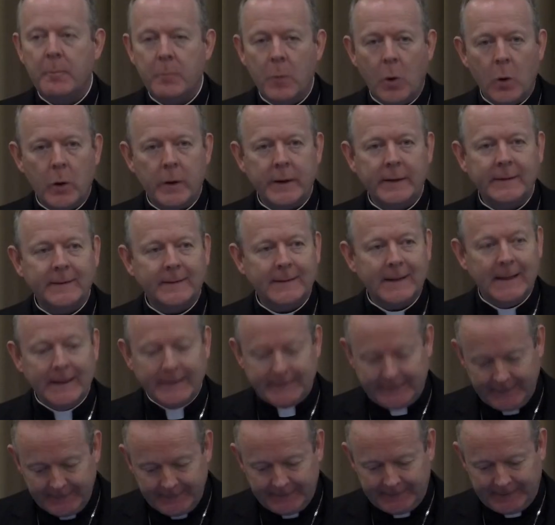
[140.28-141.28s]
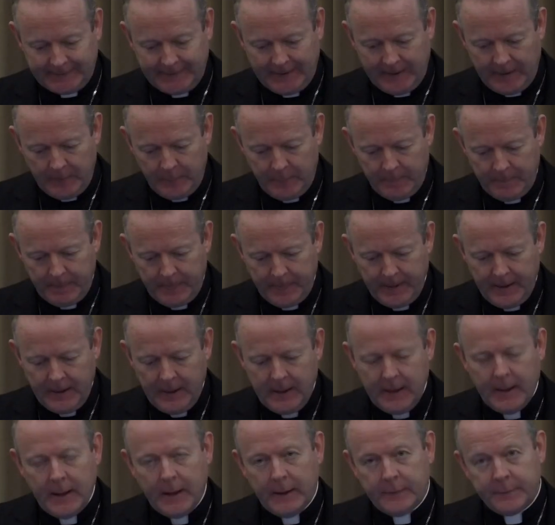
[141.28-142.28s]
Amoris Laetitia.
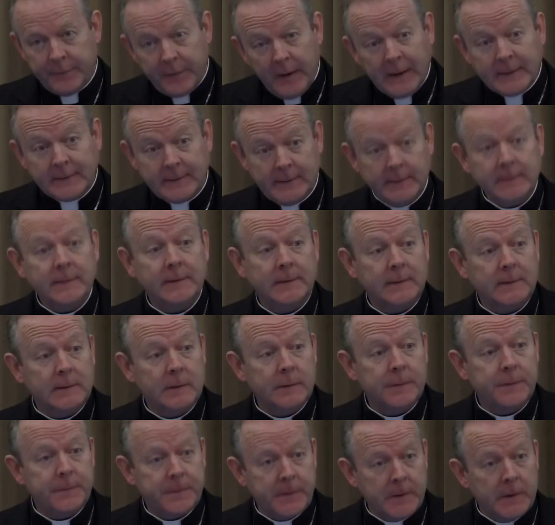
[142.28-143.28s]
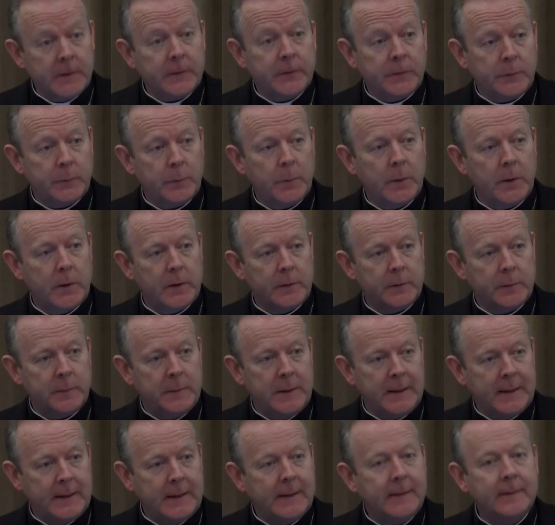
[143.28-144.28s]
In fact, this is the first World
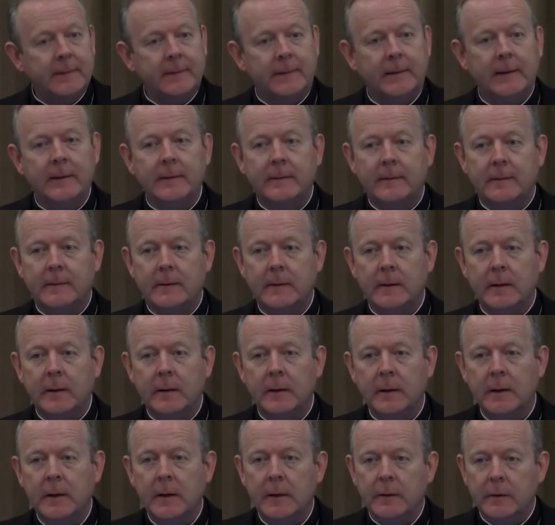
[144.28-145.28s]
Meeting since the